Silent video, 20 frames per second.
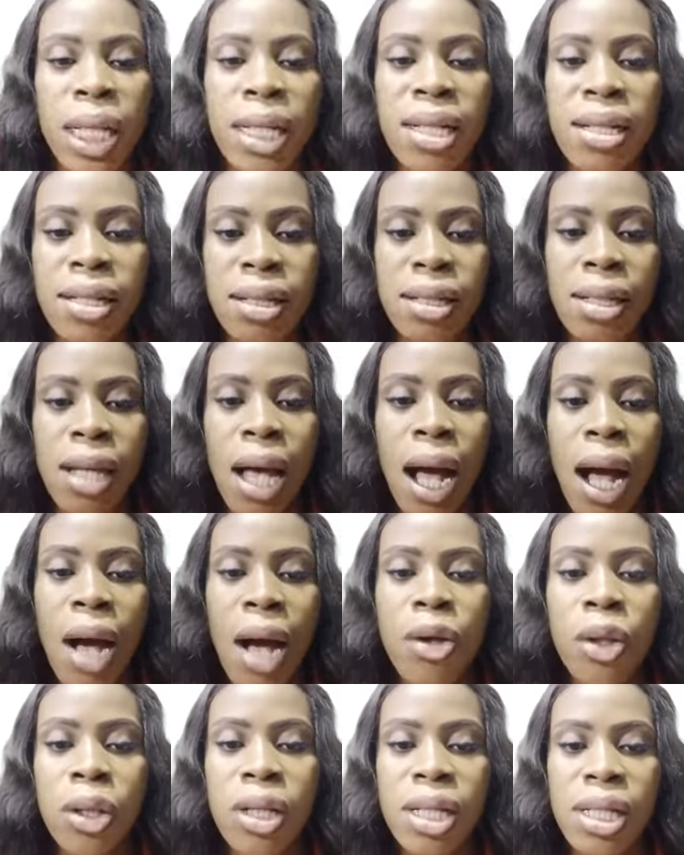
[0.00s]
this is
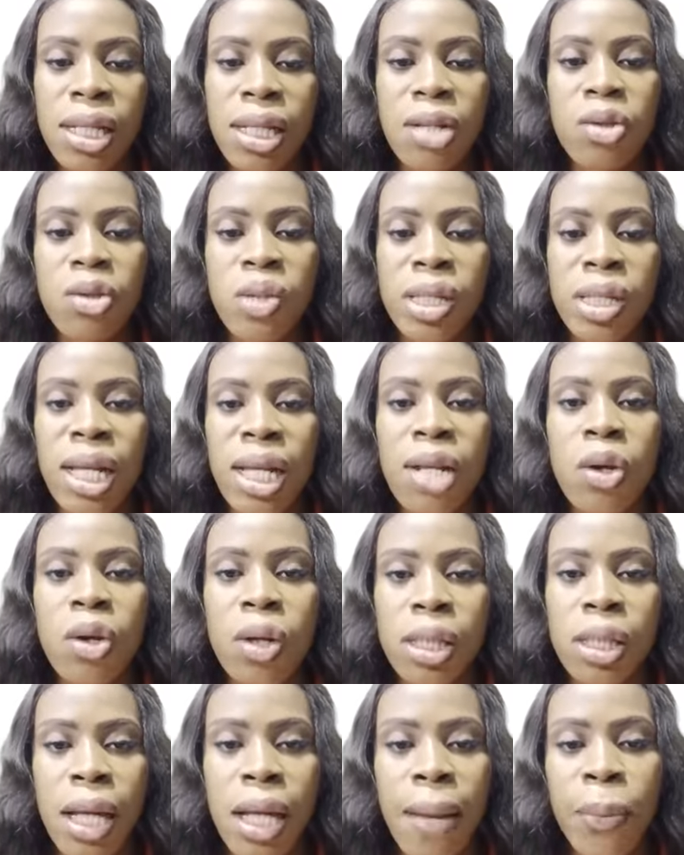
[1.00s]
how you intend to send
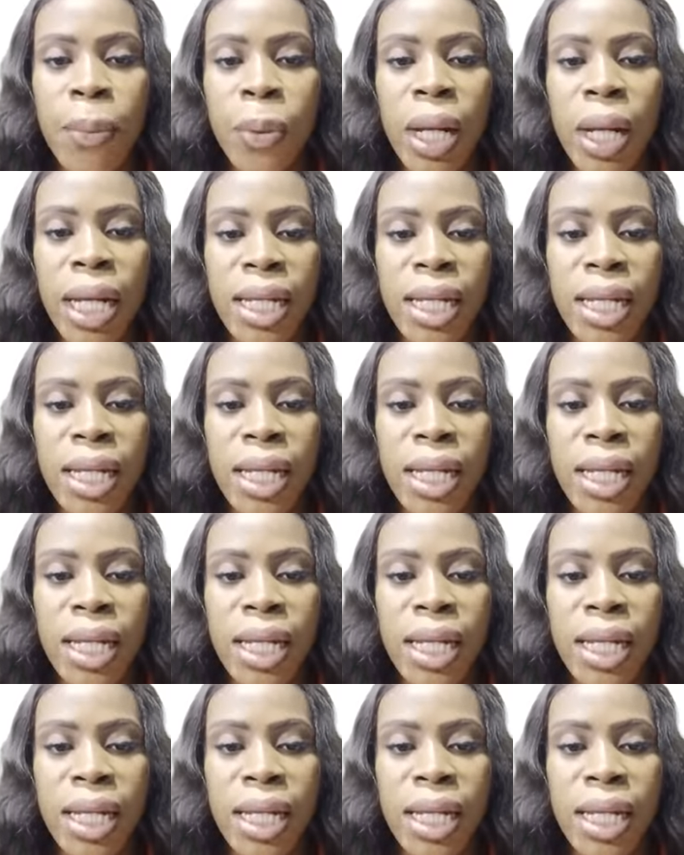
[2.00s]
your sample,